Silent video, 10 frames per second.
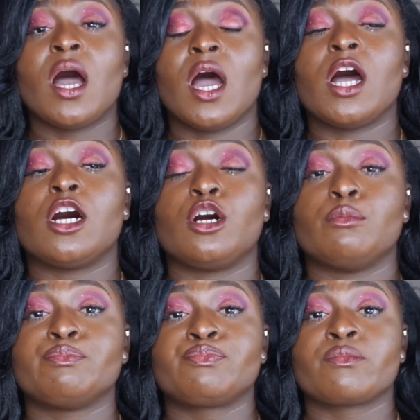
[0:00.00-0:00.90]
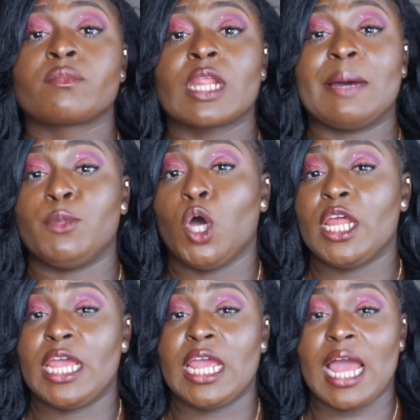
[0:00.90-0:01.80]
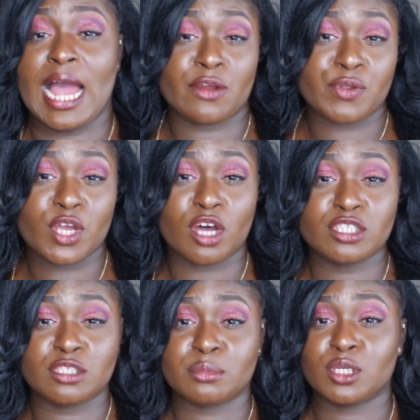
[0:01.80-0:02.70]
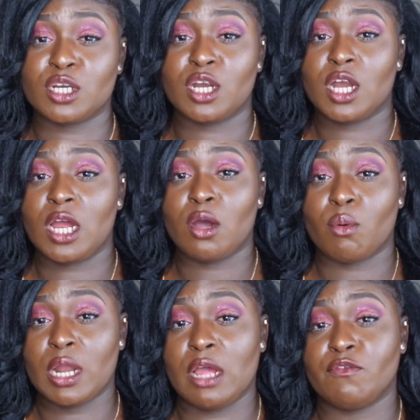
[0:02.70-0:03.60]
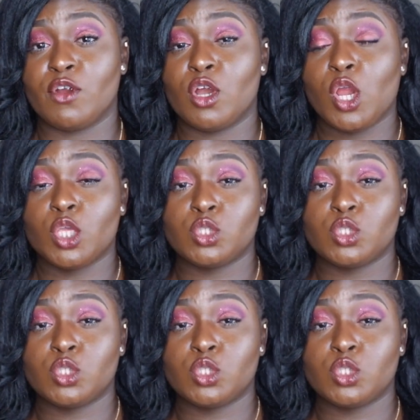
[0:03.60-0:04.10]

I'm not an angry customer or whatever.